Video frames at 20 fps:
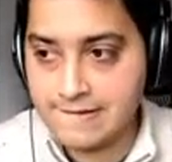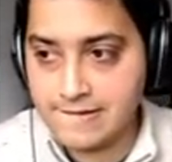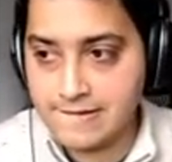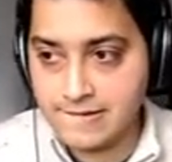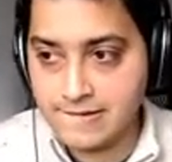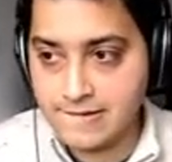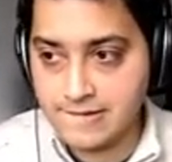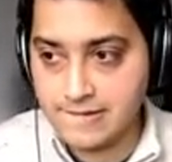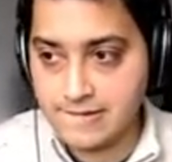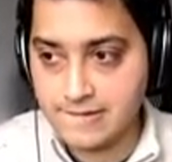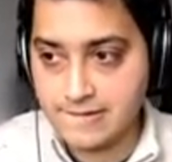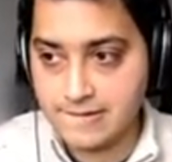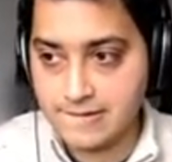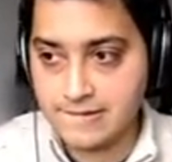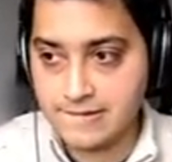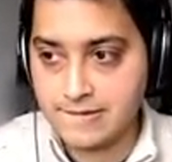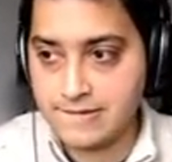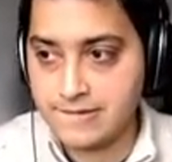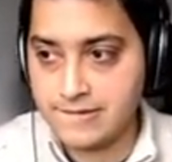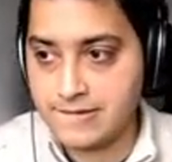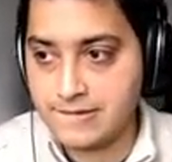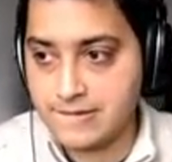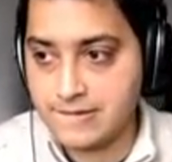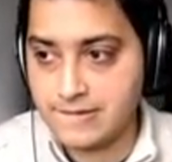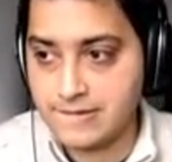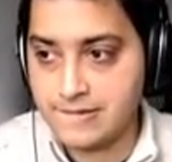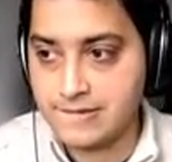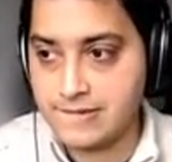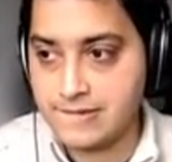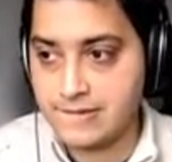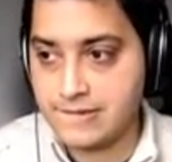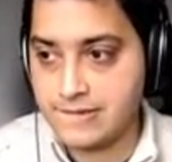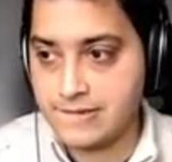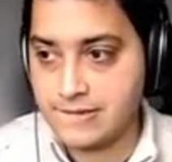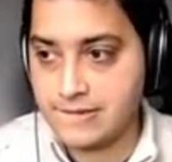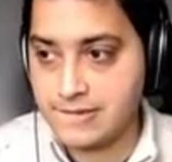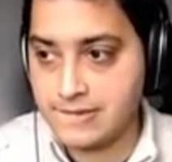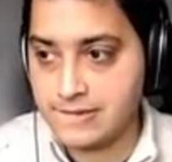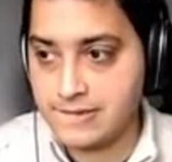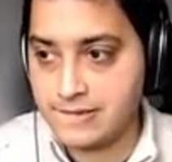
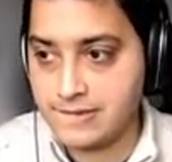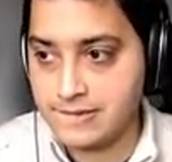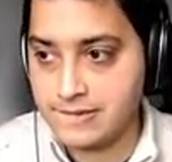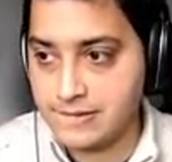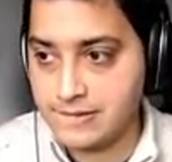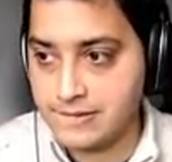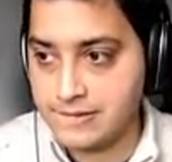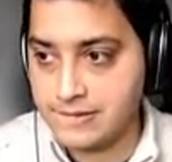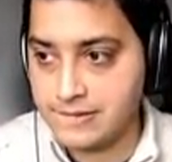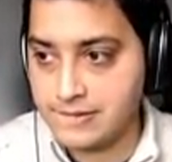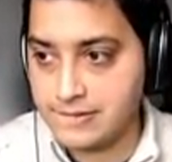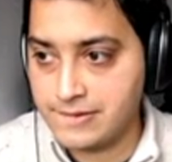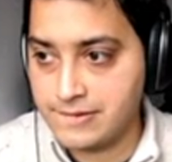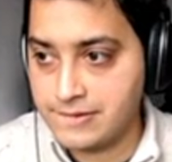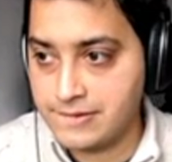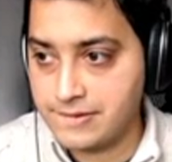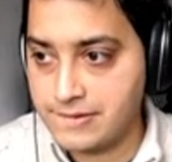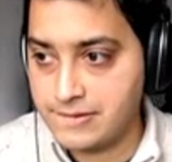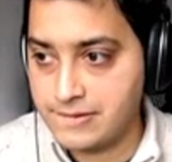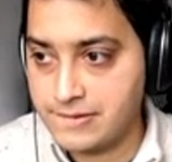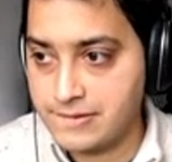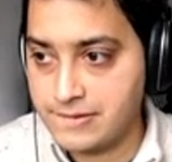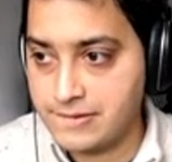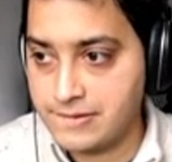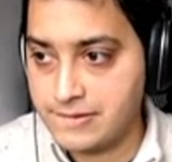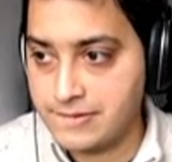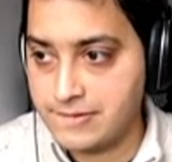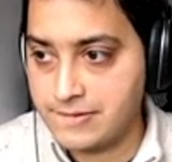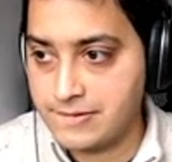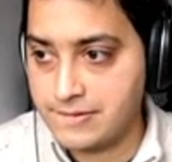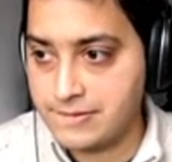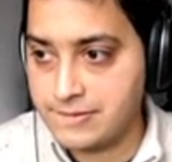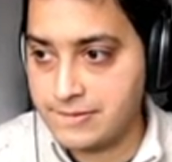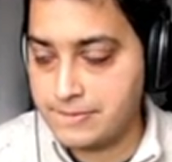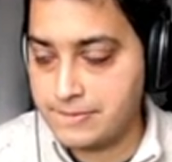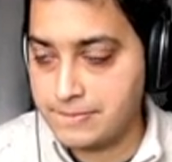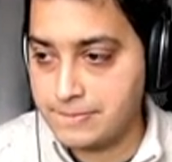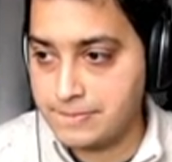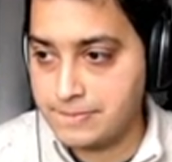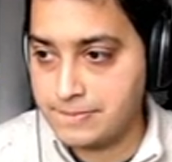
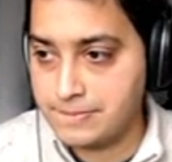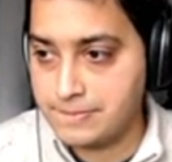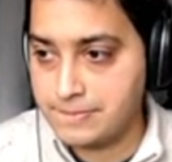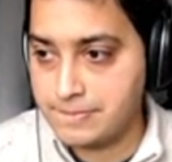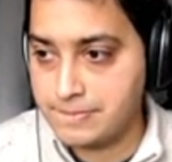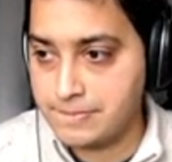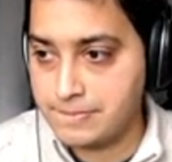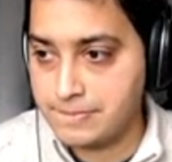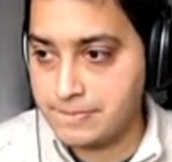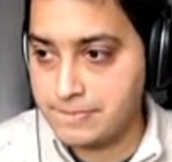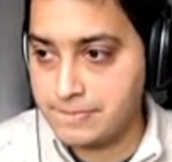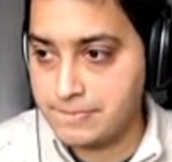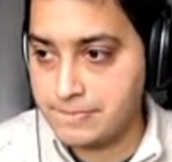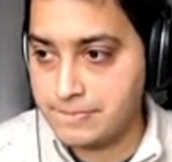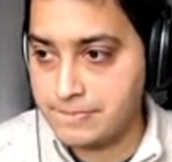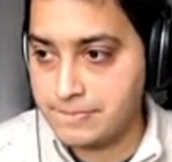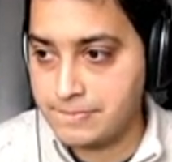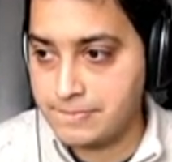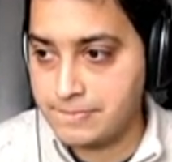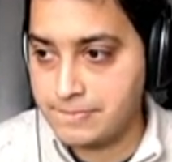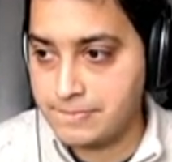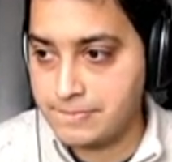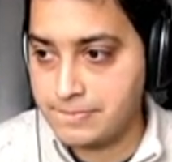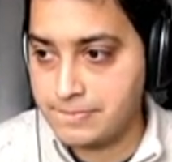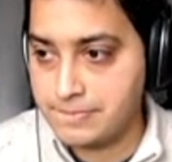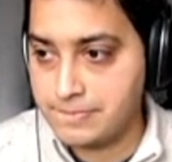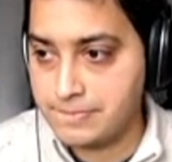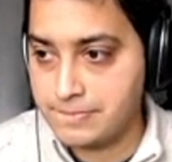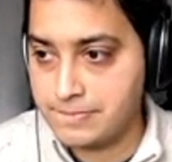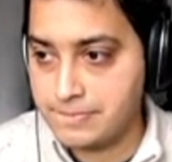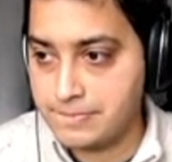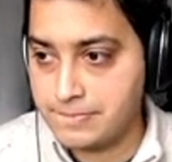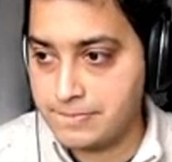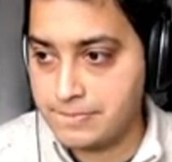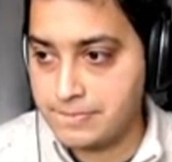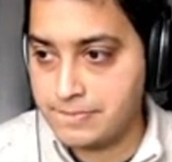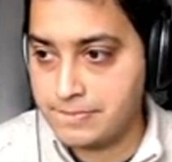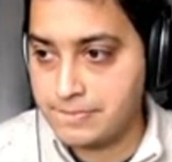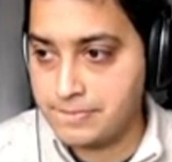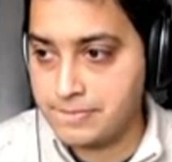[no speech]